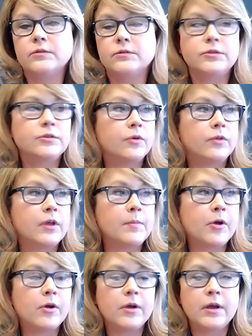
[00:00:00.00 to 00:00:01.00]
So the
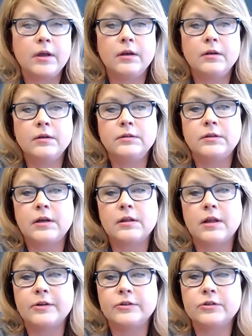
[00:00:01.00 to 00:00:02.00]
American
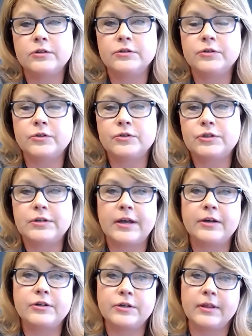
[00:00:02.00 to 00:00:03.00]
Psychological
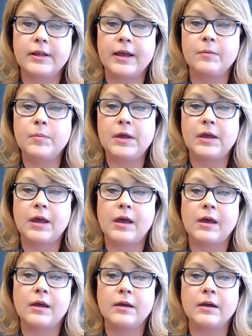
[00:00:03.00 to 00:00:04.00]
Association, the
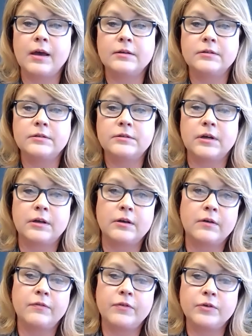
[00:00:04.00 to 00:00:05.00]
APA, has
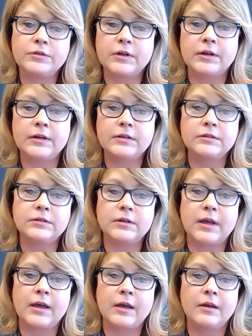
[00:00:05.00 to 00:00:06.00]
done a few studies,
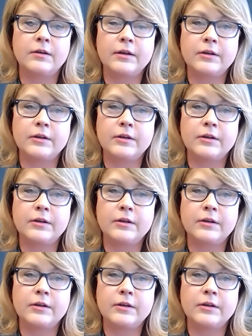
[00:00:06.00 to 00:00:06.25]
and